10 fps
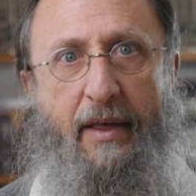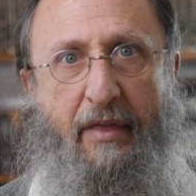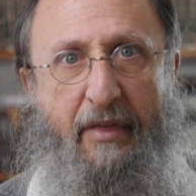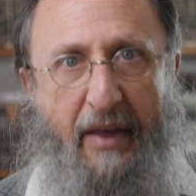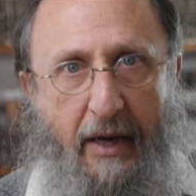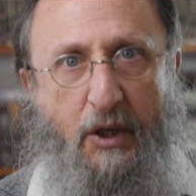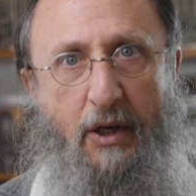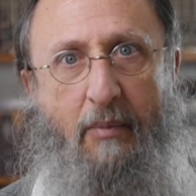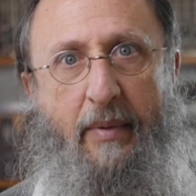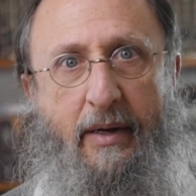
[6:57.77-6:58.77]
They
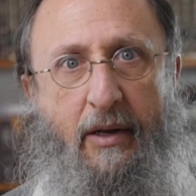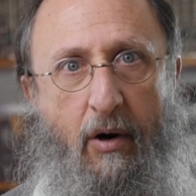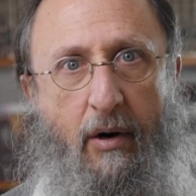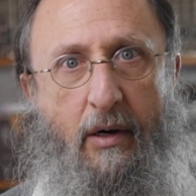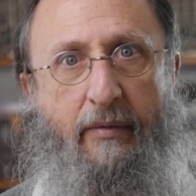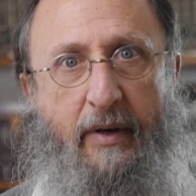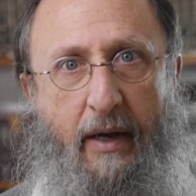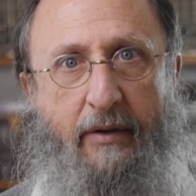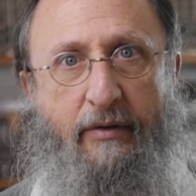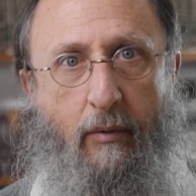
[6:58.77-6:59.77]
shall make an ark of
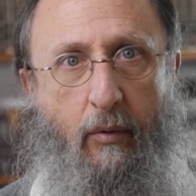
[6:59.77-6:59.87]
acacia